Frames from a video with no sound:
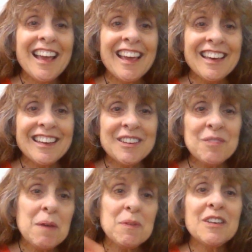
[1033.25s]

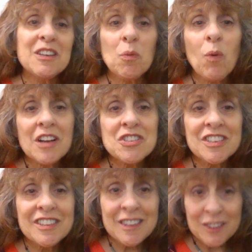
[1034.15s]
and maybe you need to watch
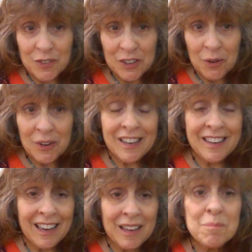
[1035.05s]
this video
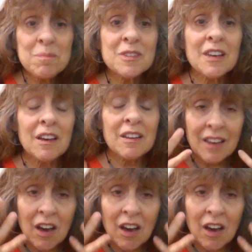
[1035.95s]
again to